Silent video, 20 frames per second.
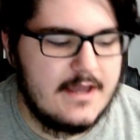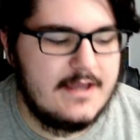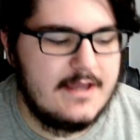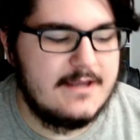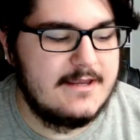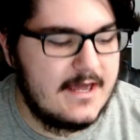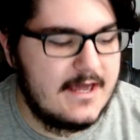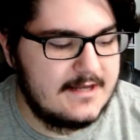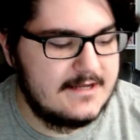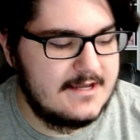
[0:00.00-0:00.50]

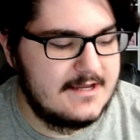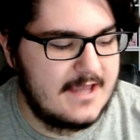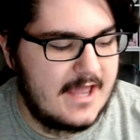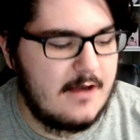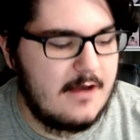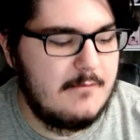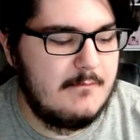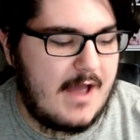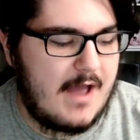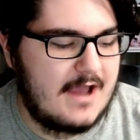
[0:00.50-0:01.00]
Yet again,
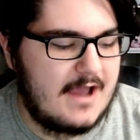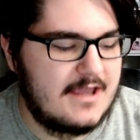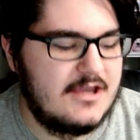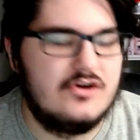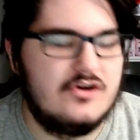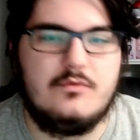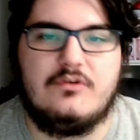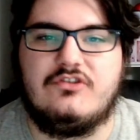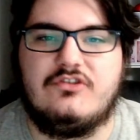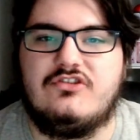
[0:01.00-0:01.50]
back here
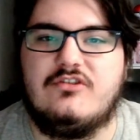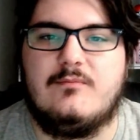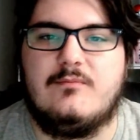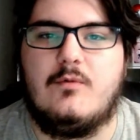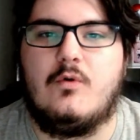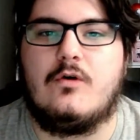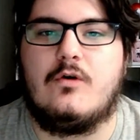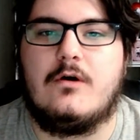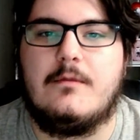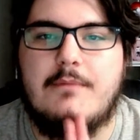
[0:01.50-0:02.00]
with some
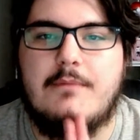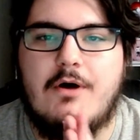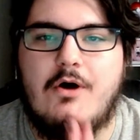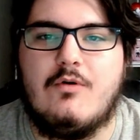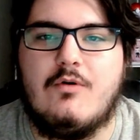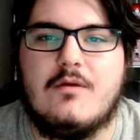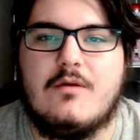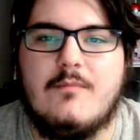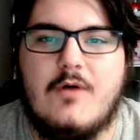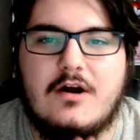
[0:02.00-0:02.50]
more
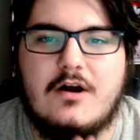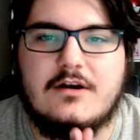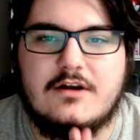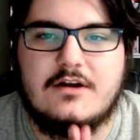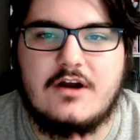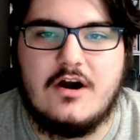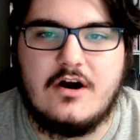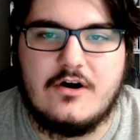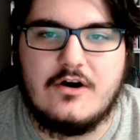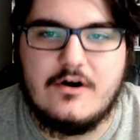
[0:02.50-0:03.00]
Pokemon
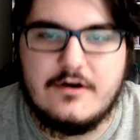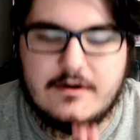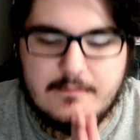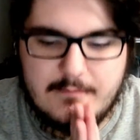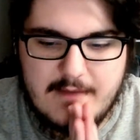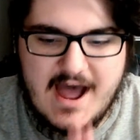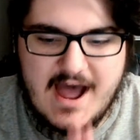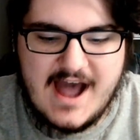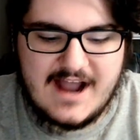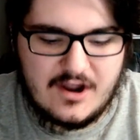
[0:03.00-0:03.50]
card
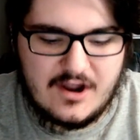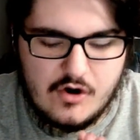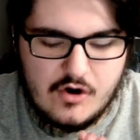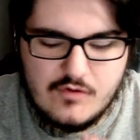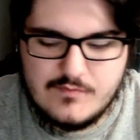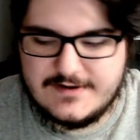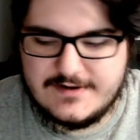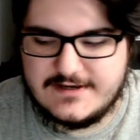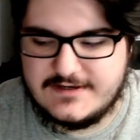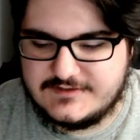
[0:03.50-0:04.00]
pack
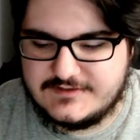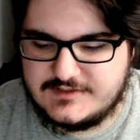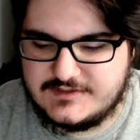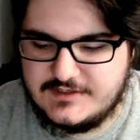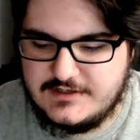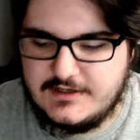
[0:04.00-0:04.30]
openings.